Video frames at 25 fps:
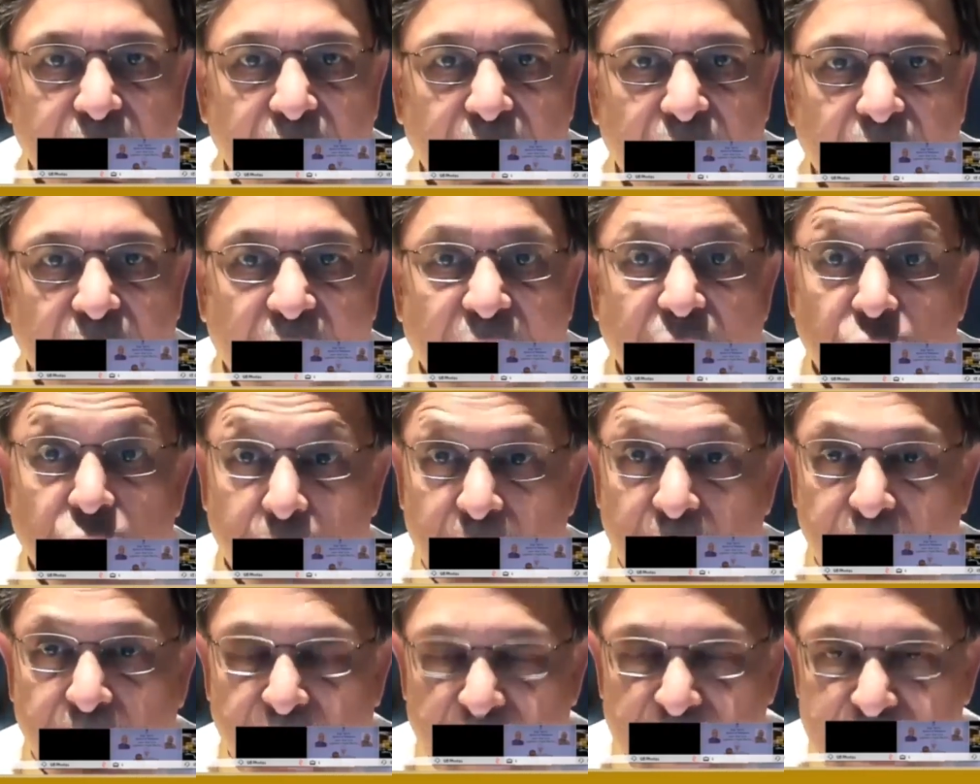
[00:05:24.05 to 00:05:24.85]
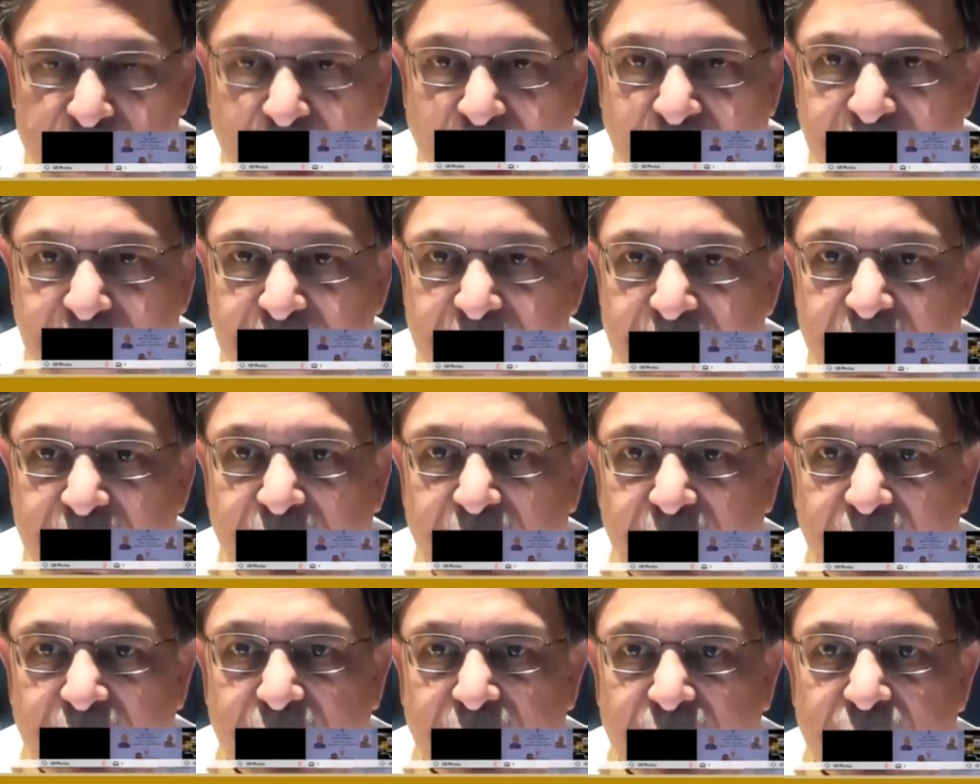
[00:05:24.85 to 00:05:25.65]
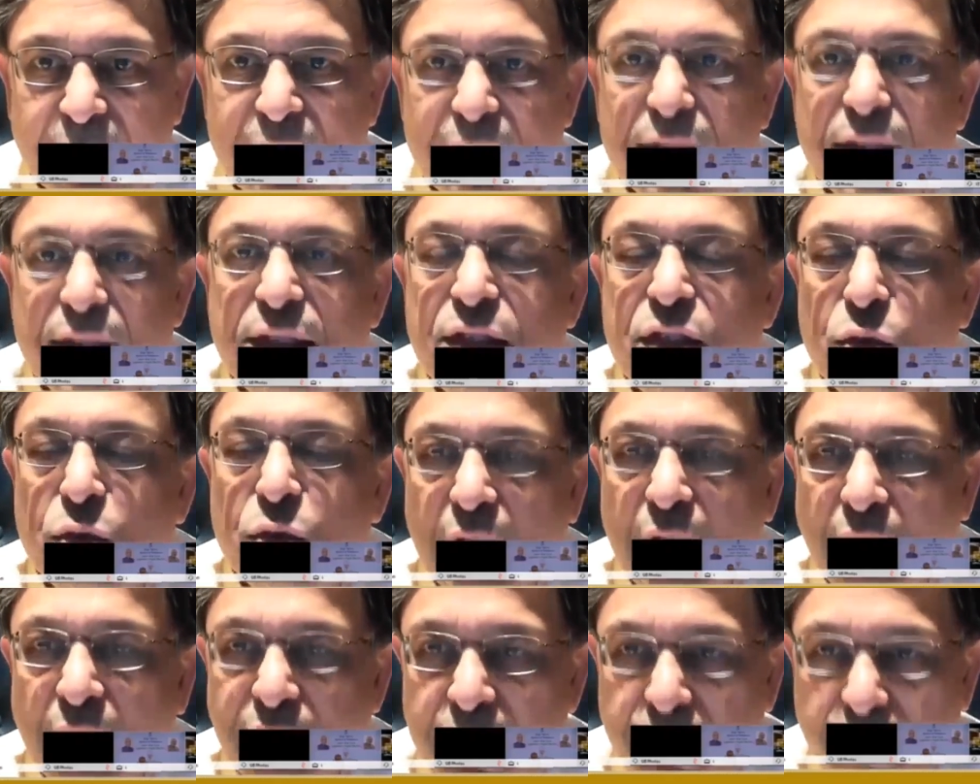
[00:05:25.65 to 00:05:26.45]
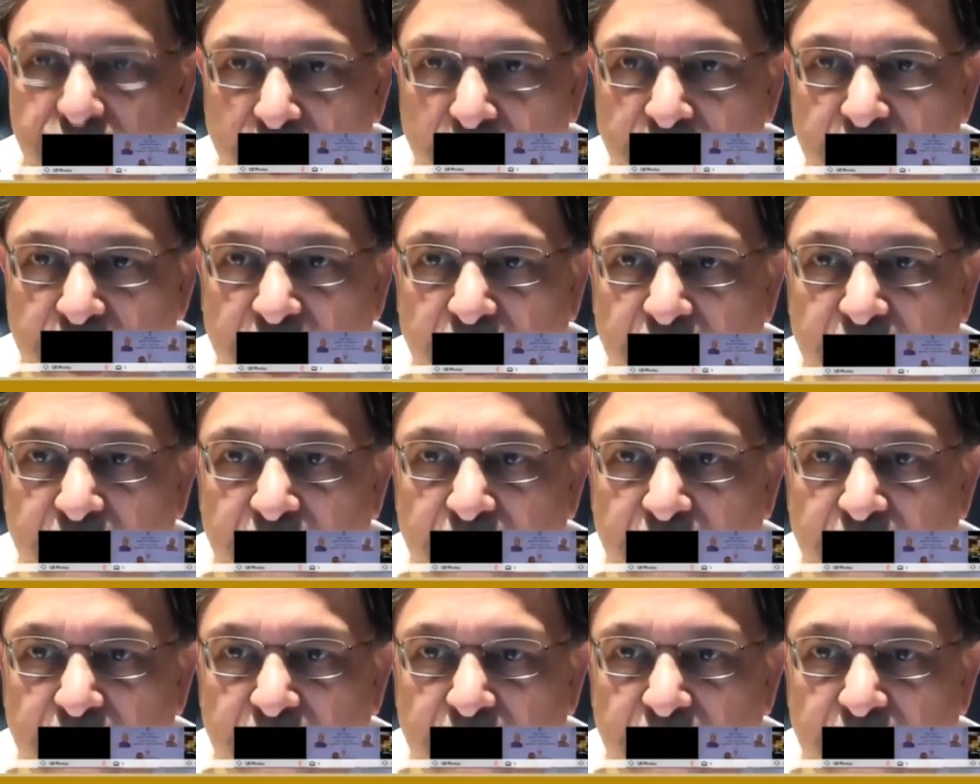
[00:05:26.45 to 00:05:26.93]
and to be precise, since 2014.